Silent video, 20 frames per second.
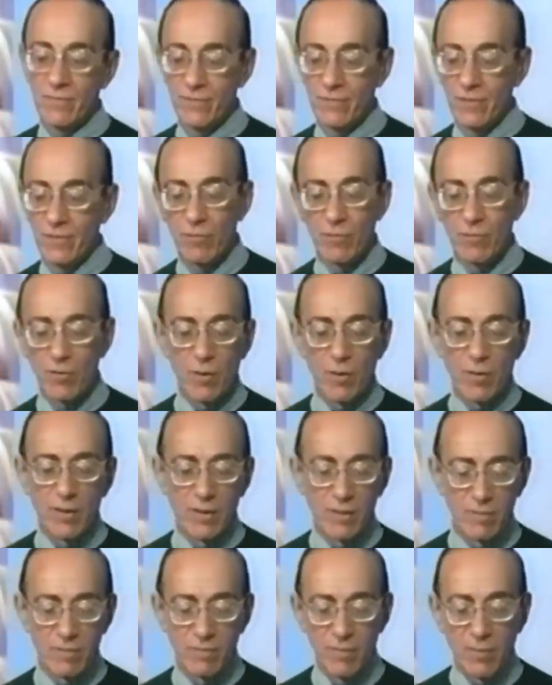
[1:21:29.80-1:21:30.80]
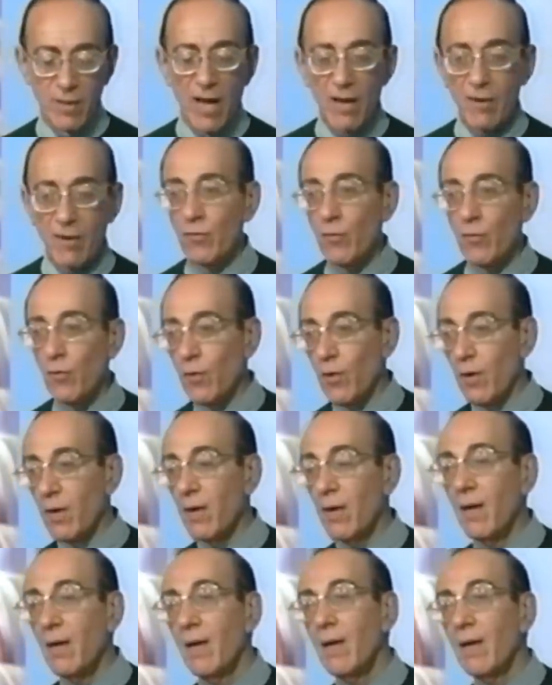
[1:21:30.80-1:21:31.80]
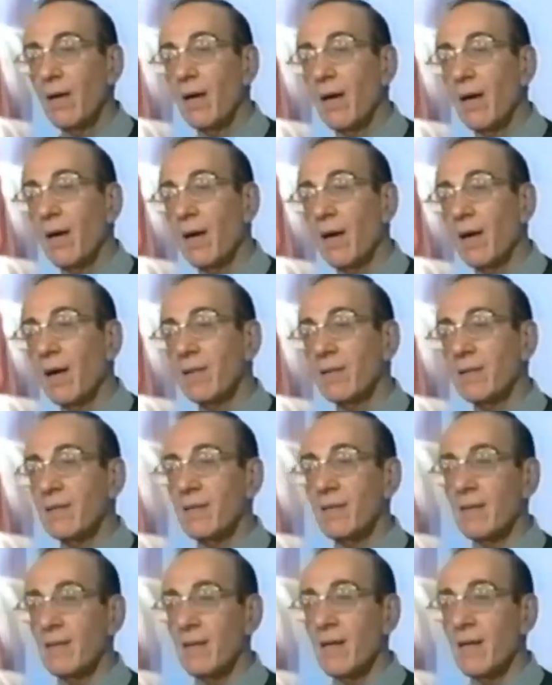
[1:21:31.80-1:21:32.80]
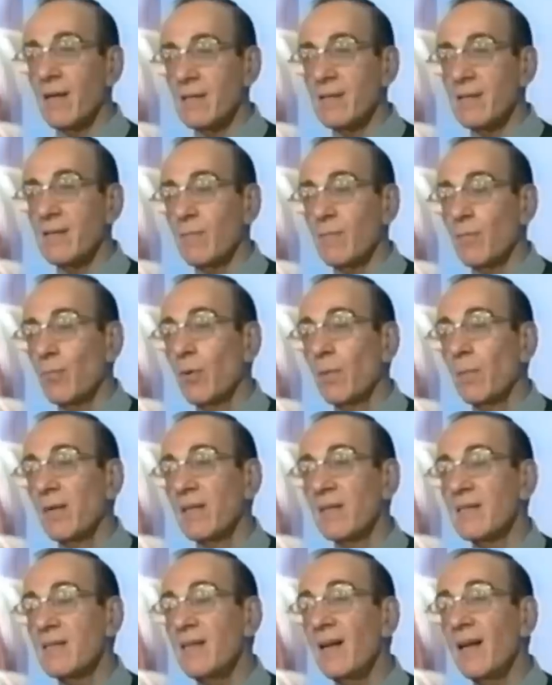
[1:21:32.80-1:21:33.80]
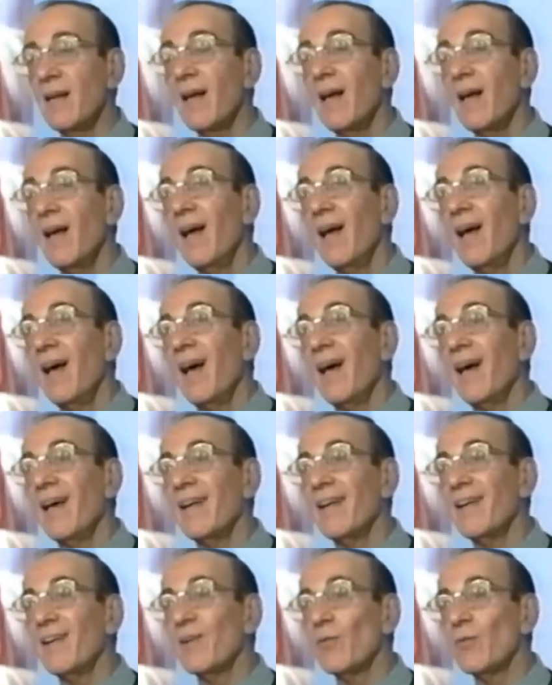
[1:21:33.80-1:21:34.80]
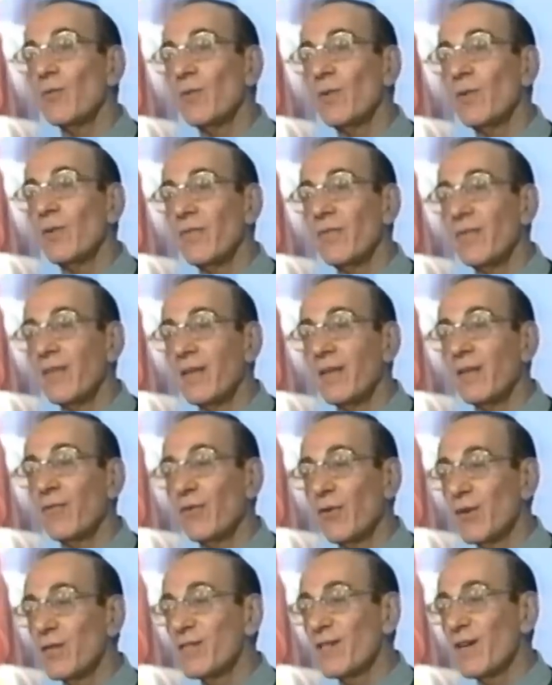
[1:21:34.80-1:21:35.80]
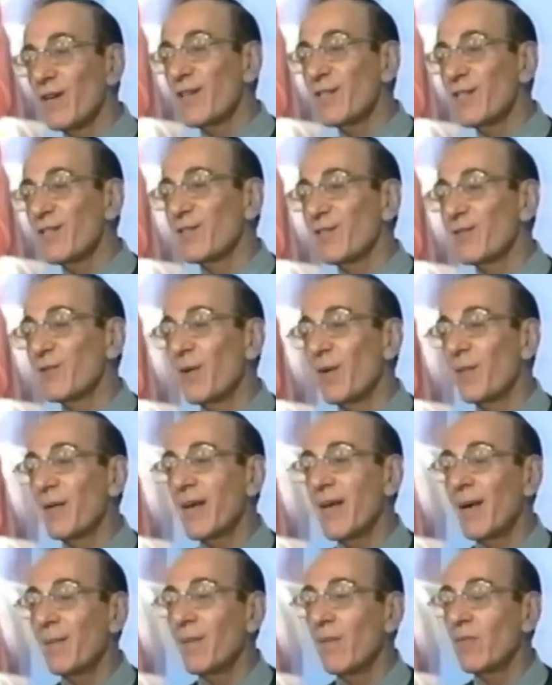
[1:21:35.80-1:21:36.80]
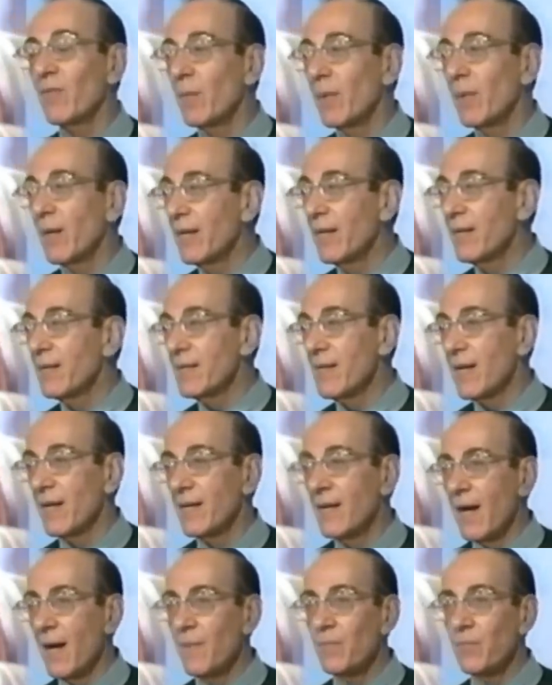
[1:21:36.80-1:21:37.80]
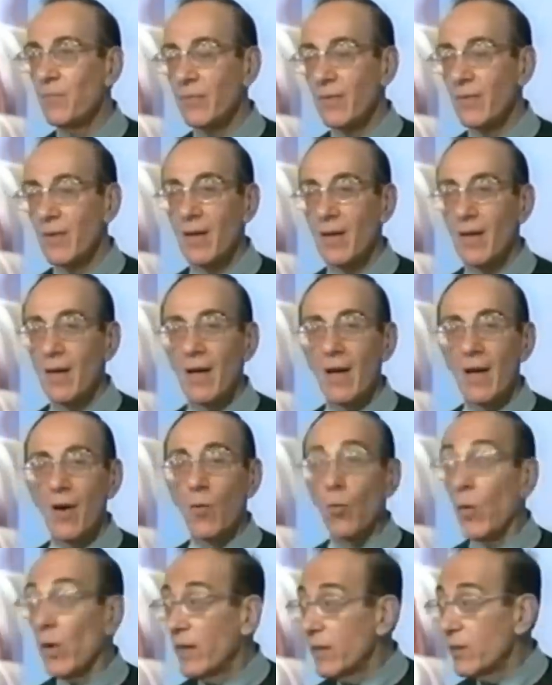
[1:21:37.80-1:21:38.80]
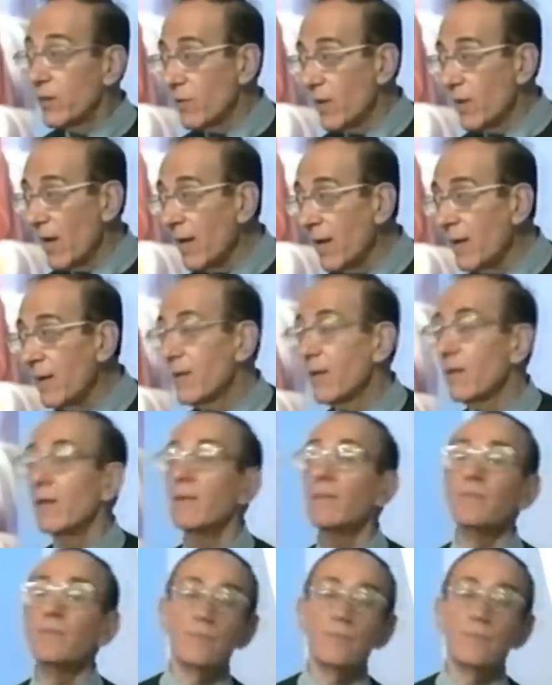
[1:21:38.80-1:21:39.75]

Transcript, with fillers: front row and block four uh, to, as permanent seating. And uh, when the first darshan Swami came up to me and he said, uh, "When did you get here?"